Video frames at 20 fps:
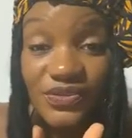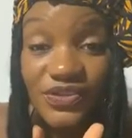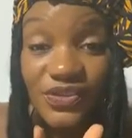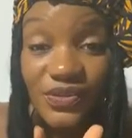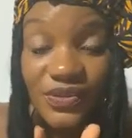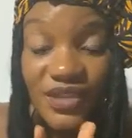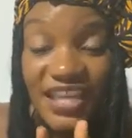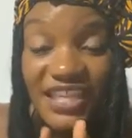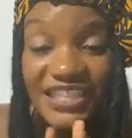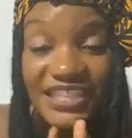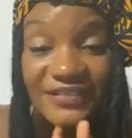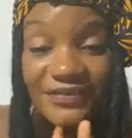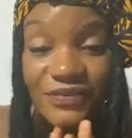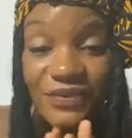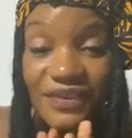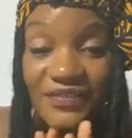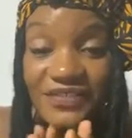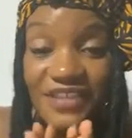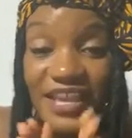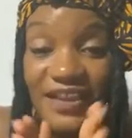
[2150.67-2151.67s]
So like if
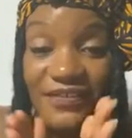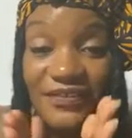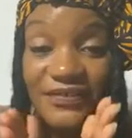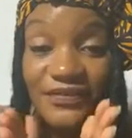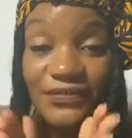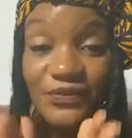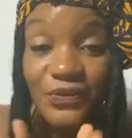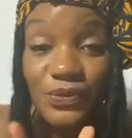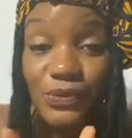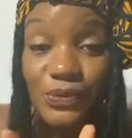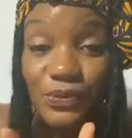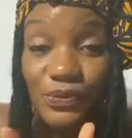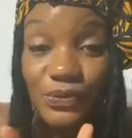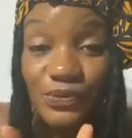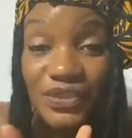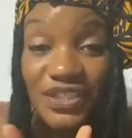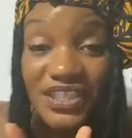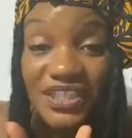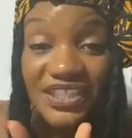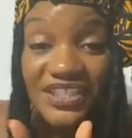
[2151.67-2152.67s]
you have to have a
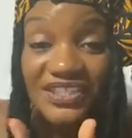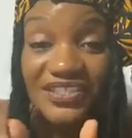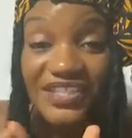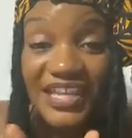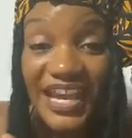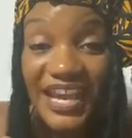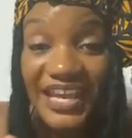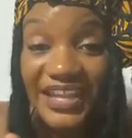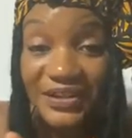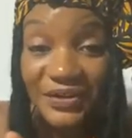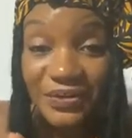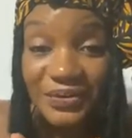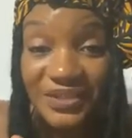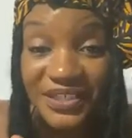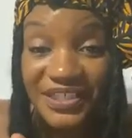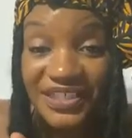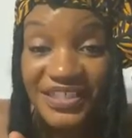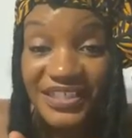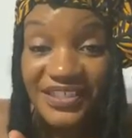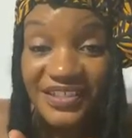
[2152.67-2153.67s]
food
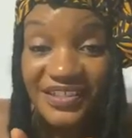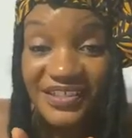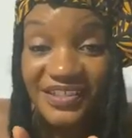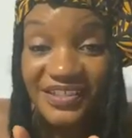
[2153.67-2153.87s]
diary,